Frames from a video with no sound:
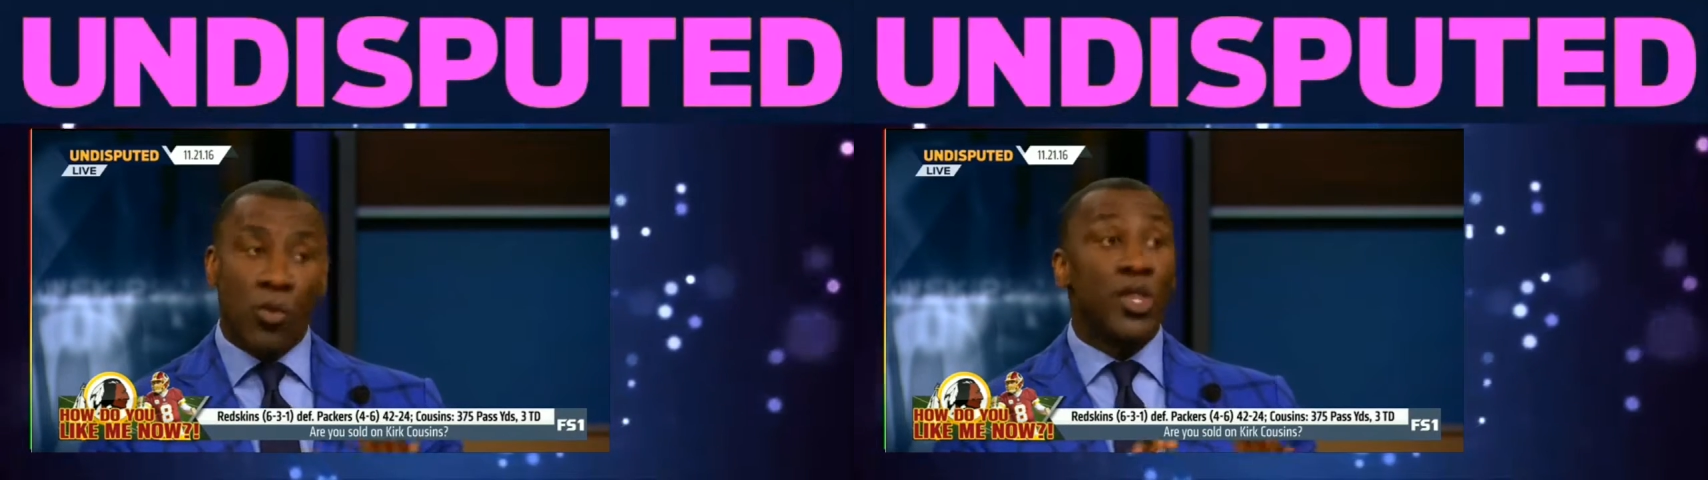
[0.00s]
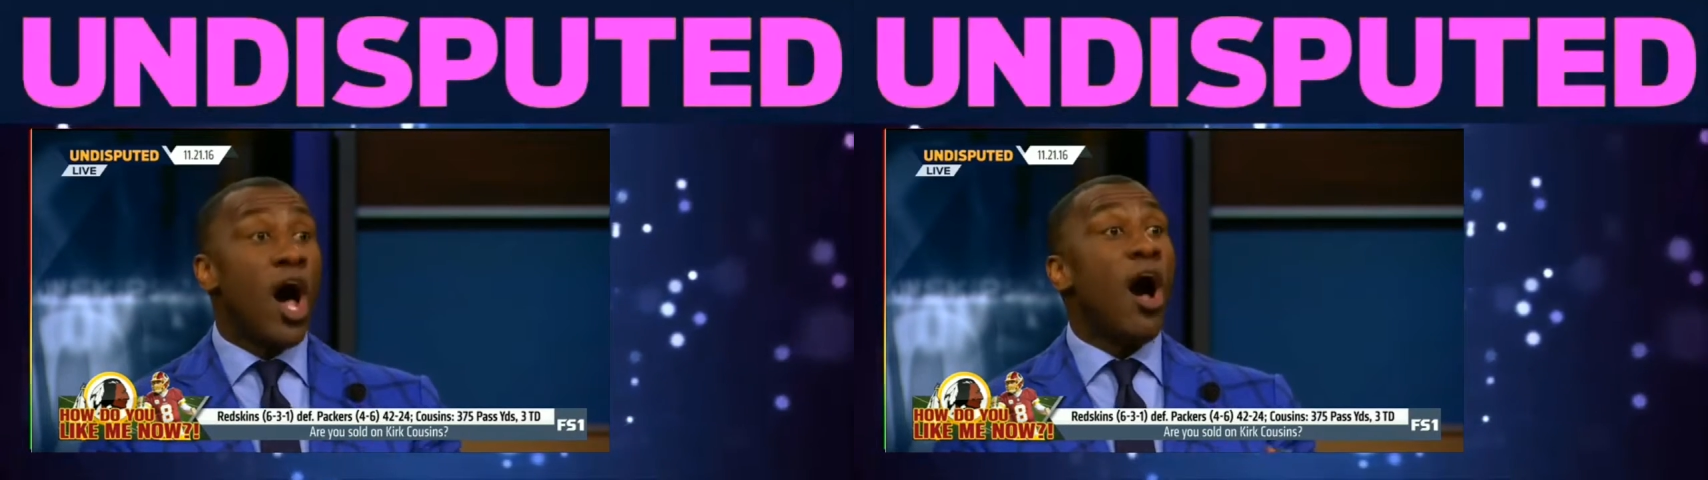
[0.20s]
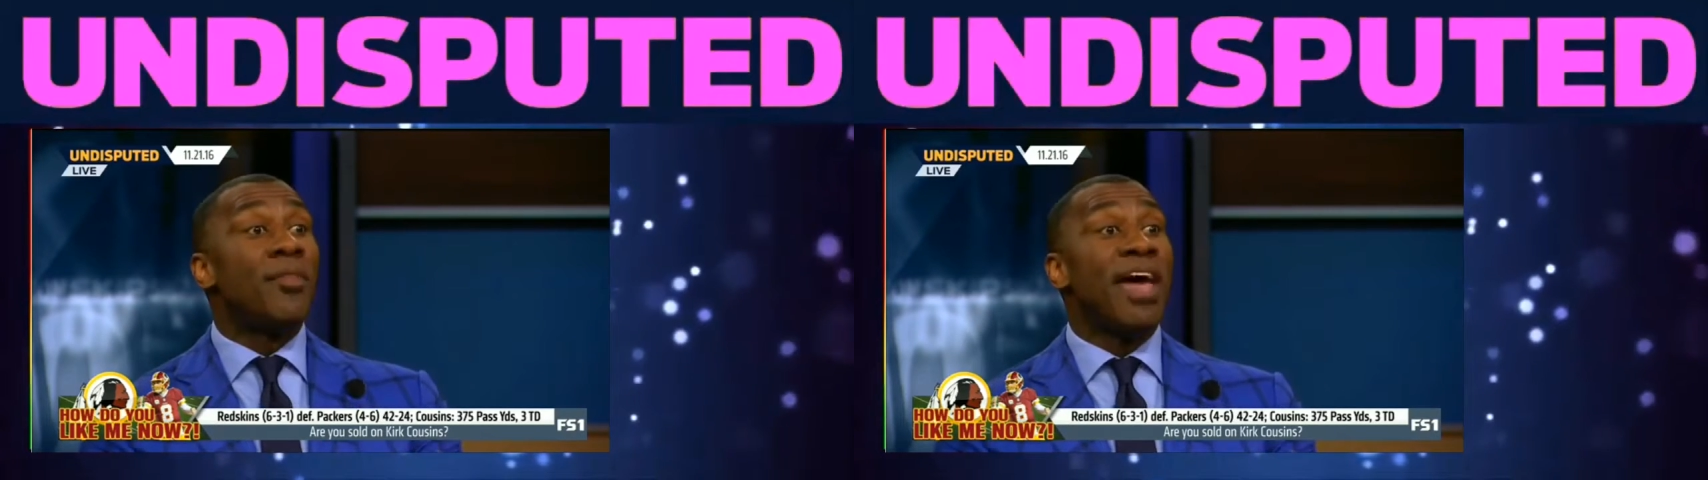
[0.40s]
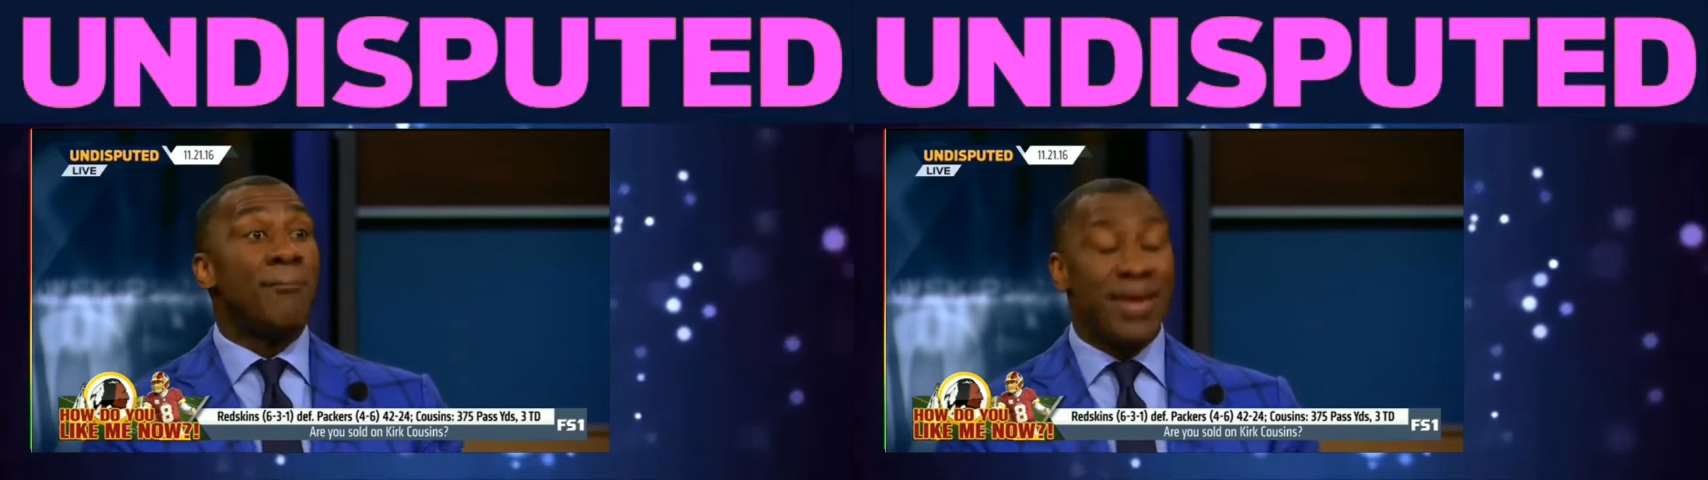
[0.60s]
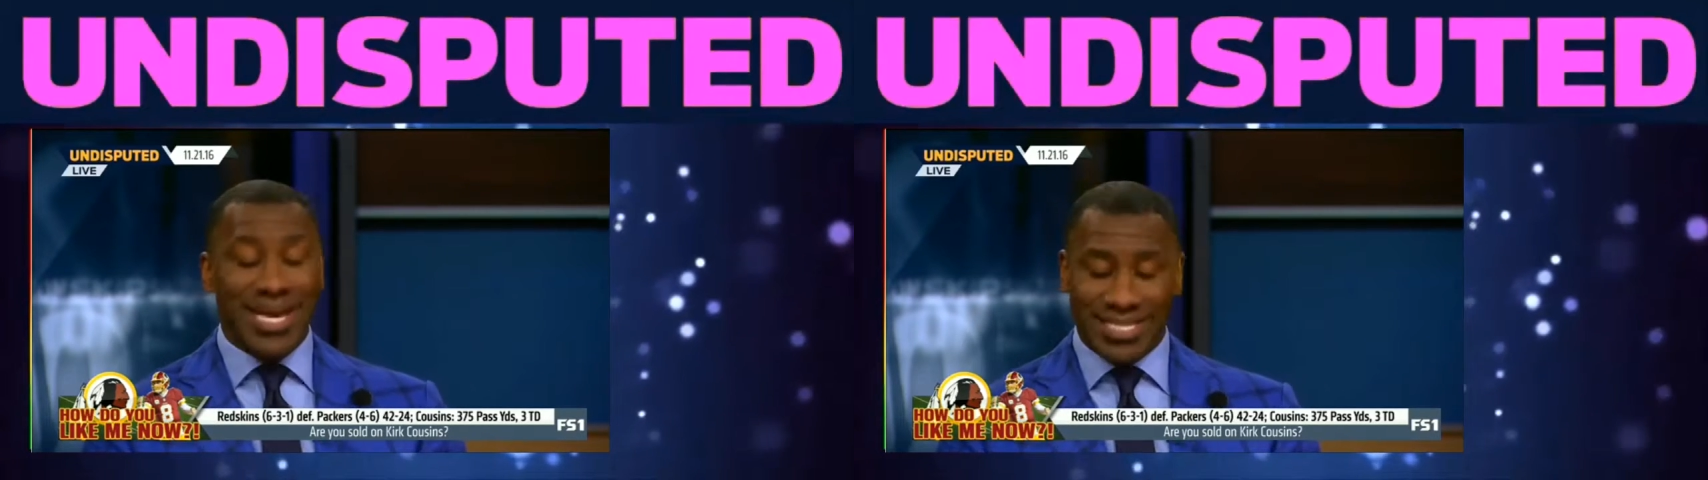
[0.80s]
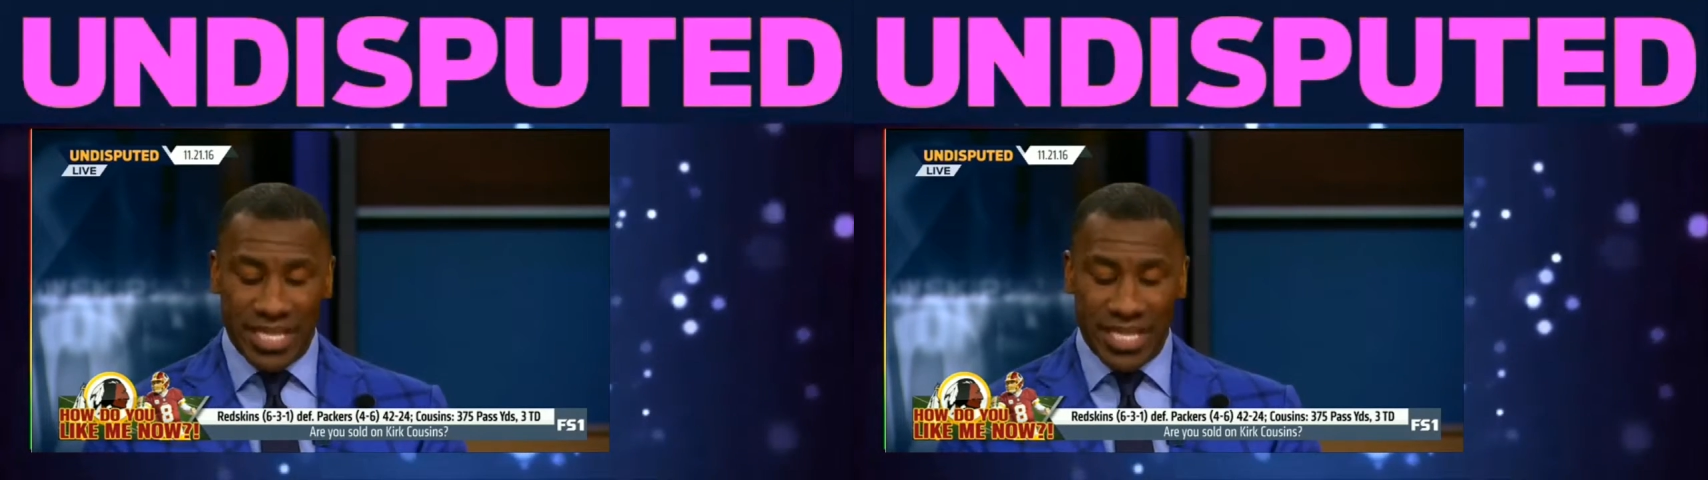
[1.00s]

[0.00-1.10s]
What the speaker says: with all that being